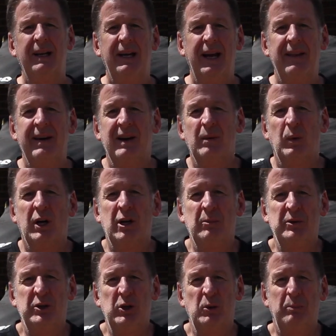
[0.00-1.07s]
Hey there, and
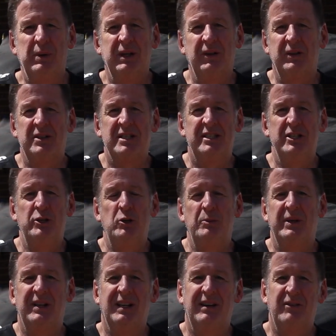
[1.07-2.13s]
welcome to Bill's Pseudo
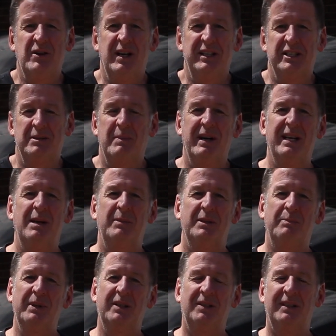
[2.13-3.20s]
Midlife Crisis. My name is
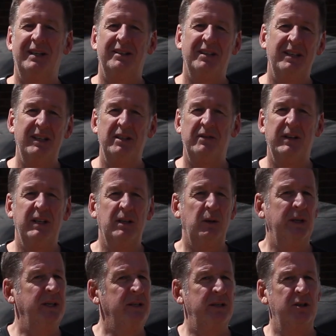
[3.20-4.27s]
Bill, and today's video
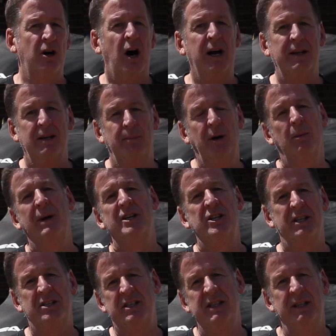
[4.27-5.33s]
is not about my
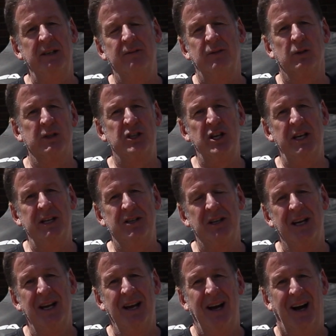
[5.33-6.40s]
jet ski for a change.
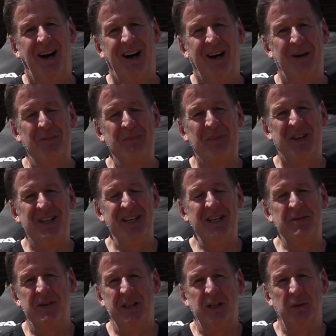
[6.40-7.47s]

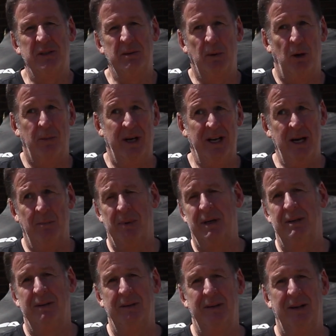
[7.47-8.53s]
Today's video is about my hip,
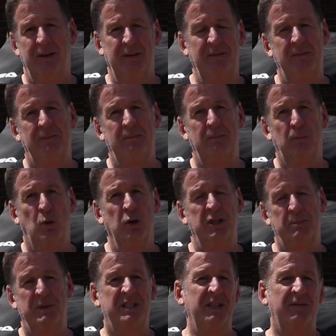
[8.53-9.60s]
and more
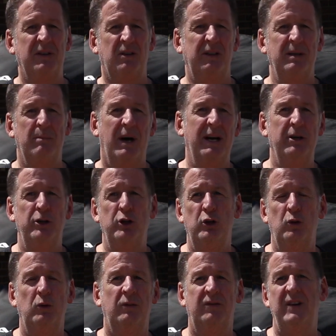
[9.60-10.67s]
specifically, my
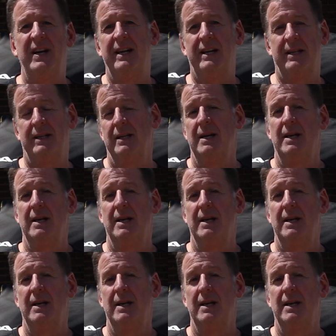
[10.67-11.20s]
new fake